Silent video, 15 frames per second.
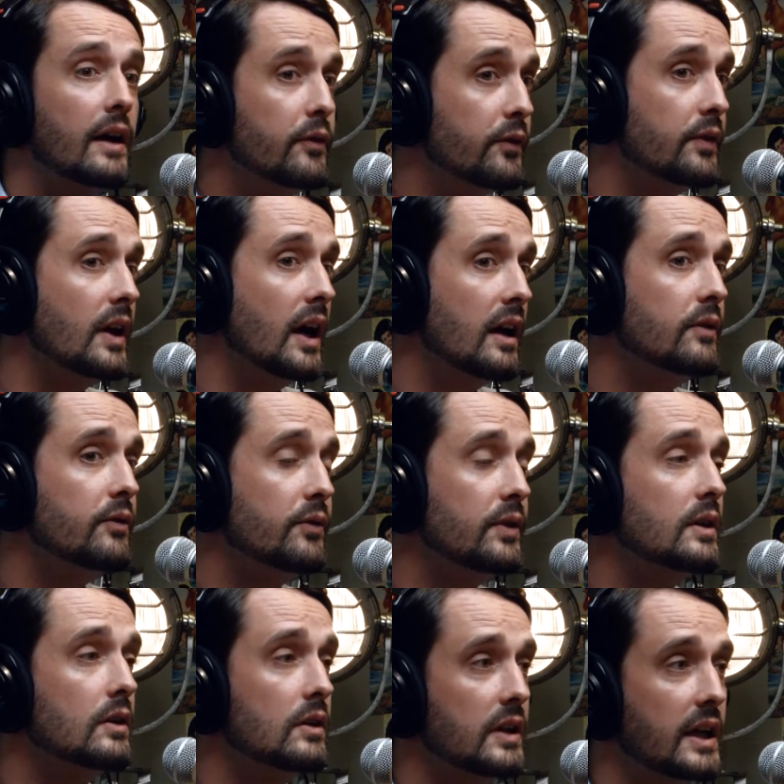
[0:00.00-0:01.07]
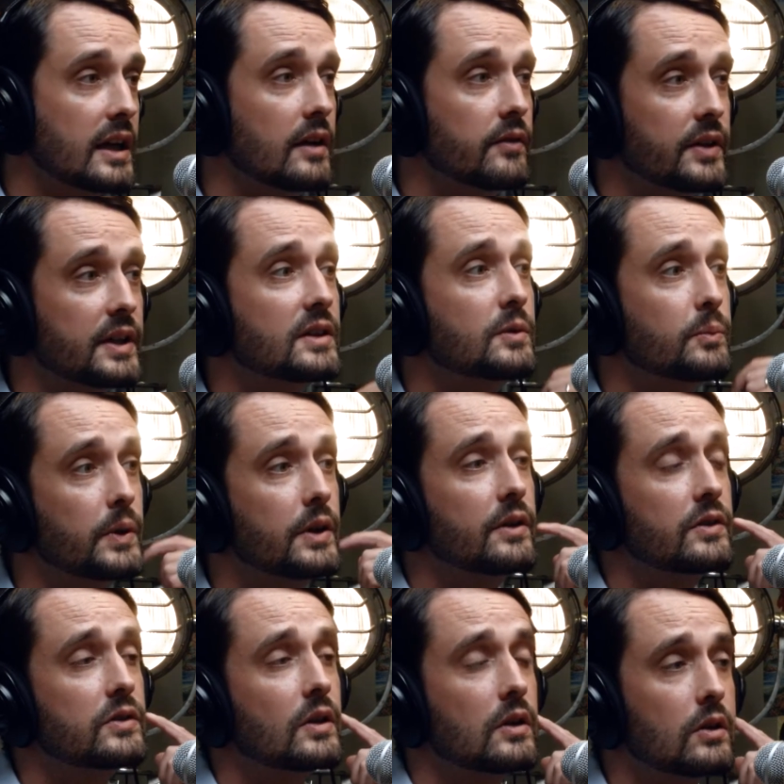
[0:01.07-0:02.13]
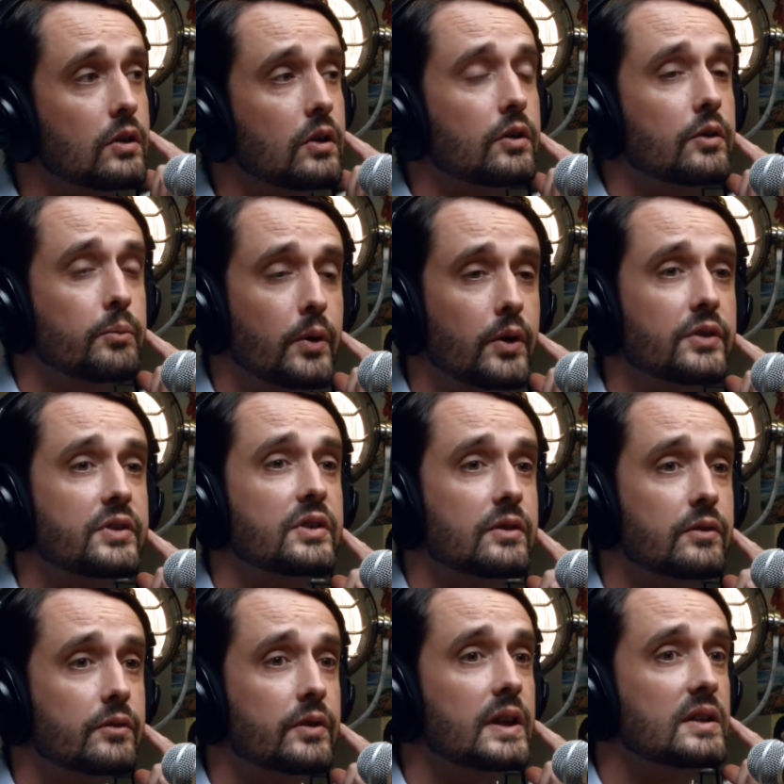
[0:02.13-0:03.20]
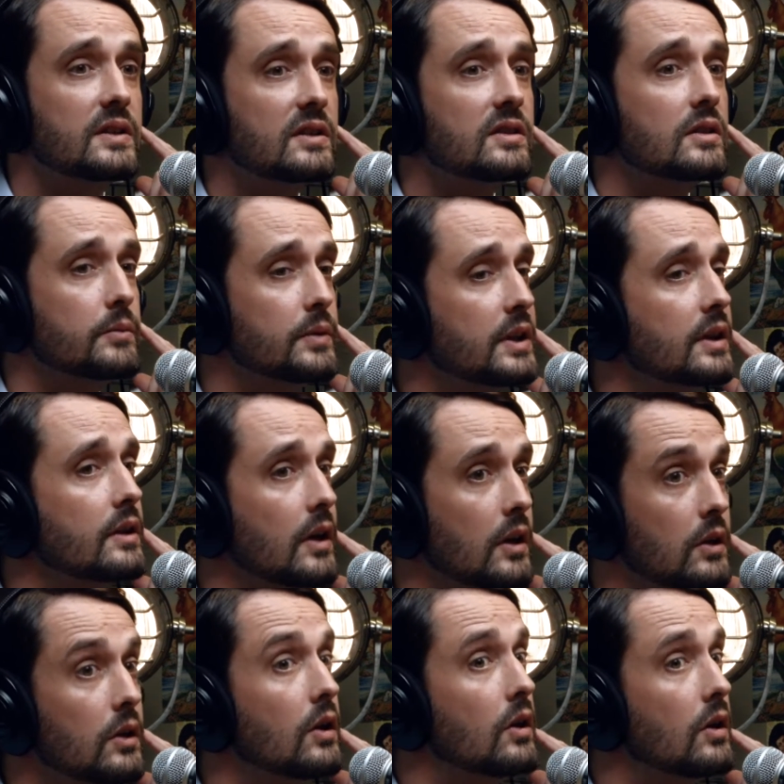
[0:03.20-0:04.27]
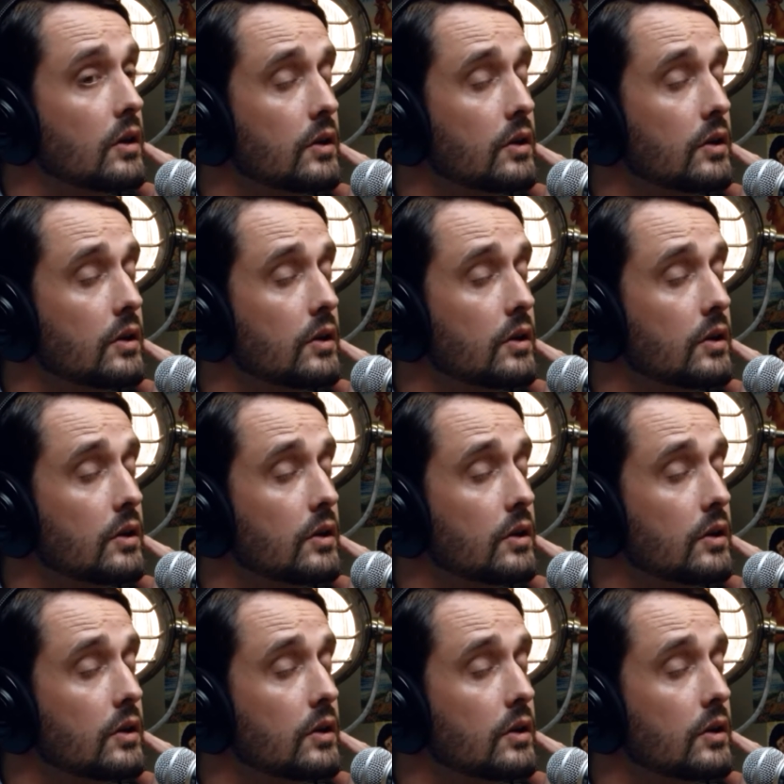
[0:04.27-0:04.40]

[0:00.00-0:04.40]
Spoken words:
feel like I've experienced a lot of positive racism here. A lot.